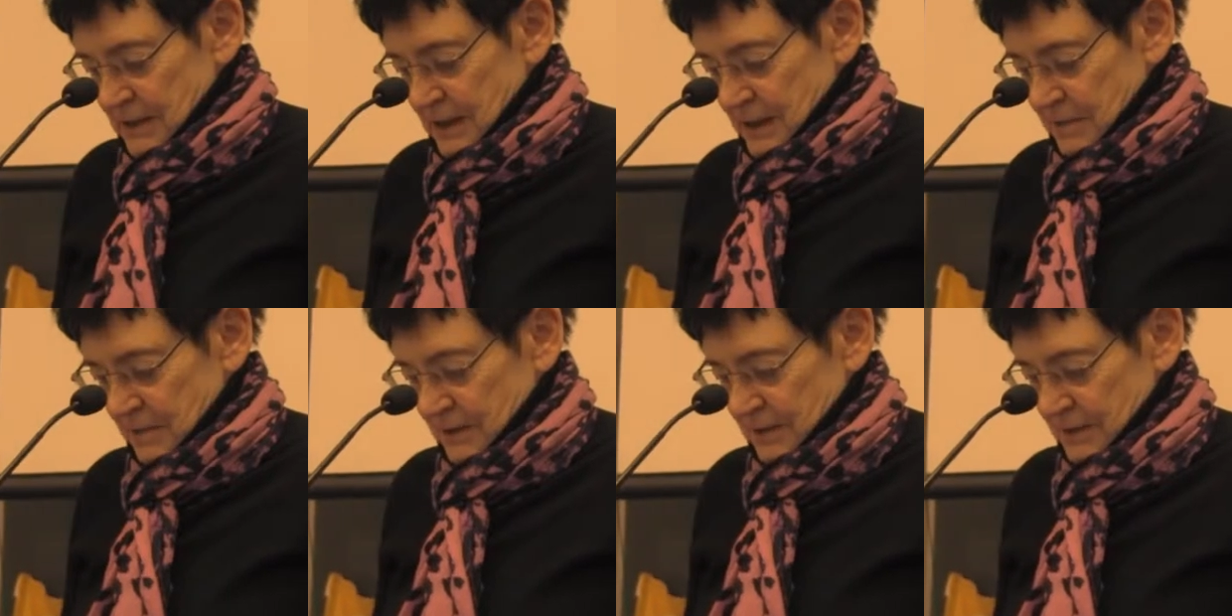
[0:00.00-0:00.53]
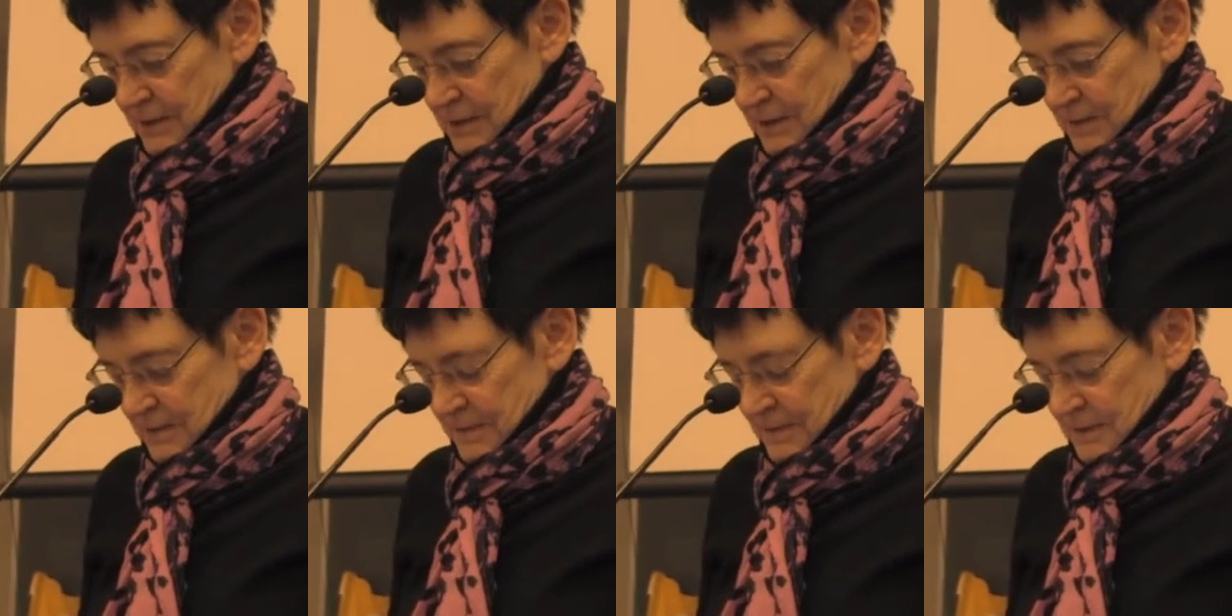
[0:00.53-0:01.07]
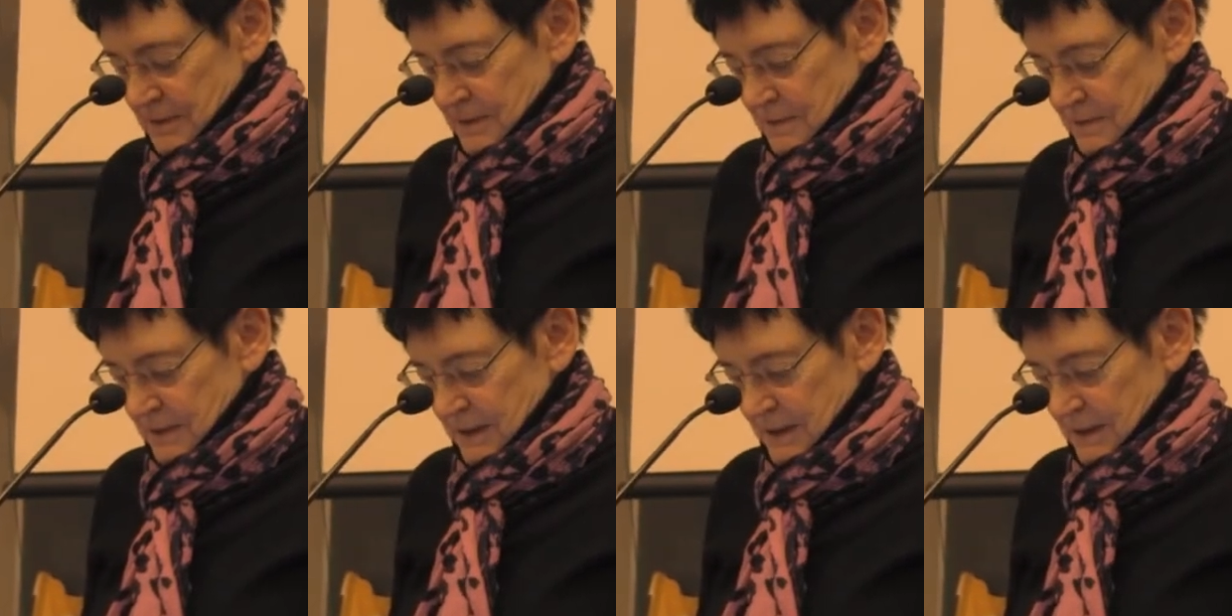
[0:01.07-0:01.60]
timer just so
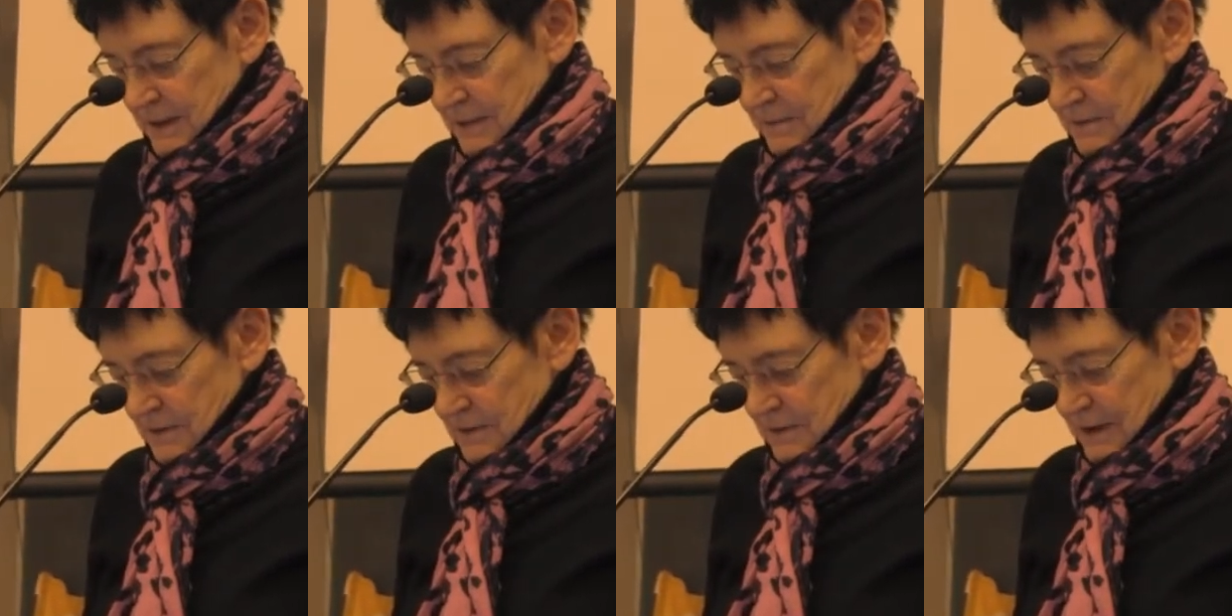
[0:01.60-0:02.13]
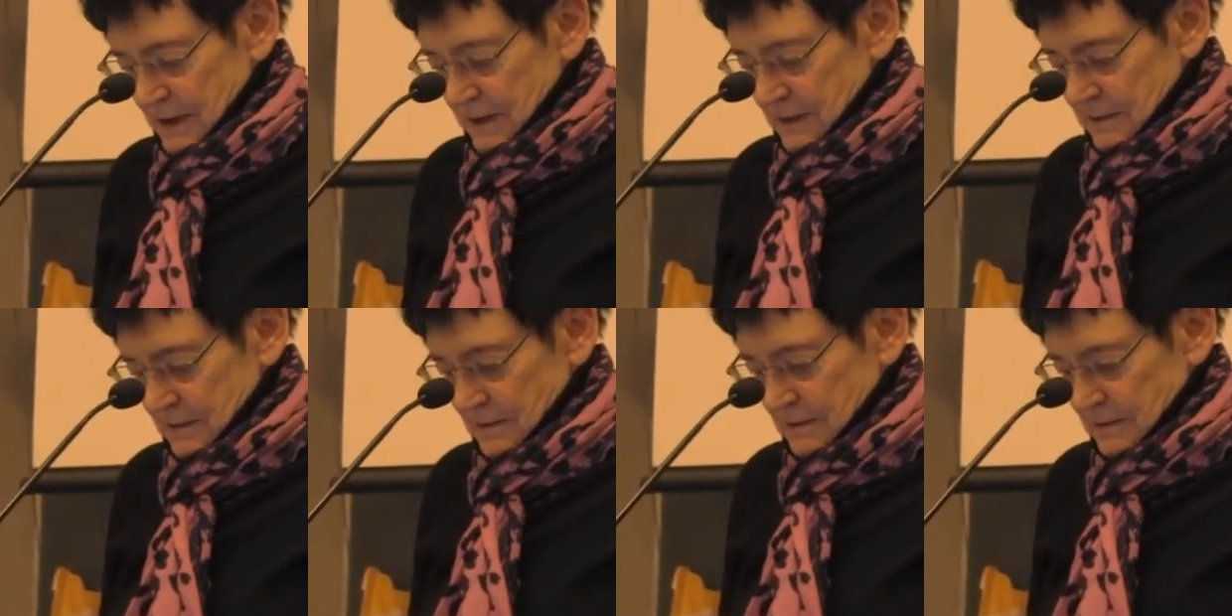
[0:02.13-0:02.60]
I keep track.